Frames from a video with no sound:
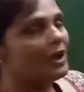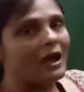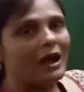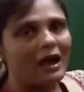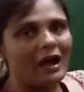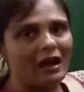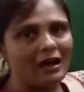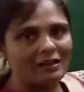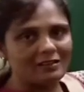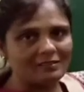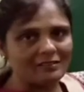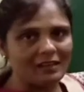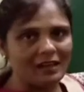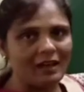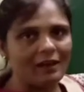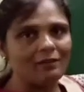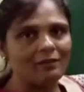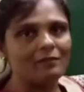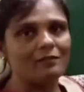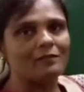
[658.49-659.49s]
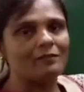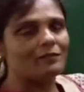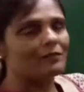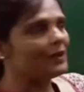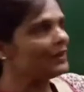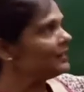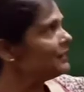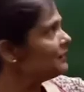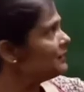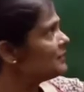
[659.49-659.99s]
Has, have,
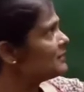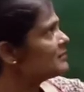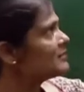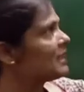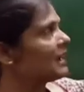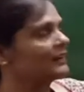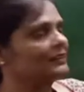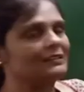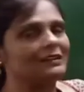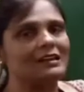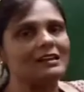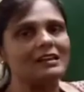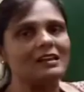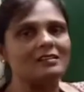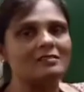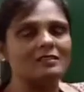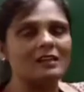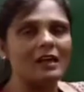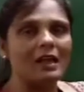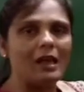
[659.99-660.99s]
when it is acting as a